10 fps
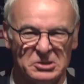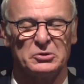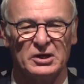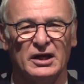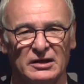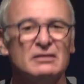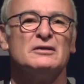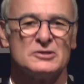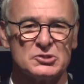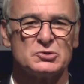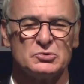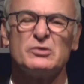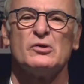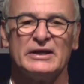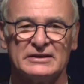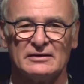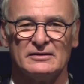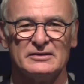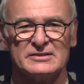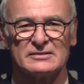It's okay. Sooner or
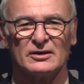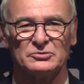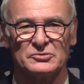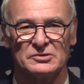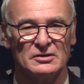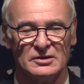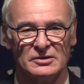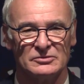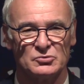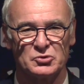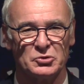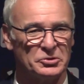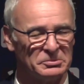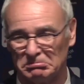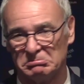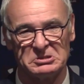later, we start to score.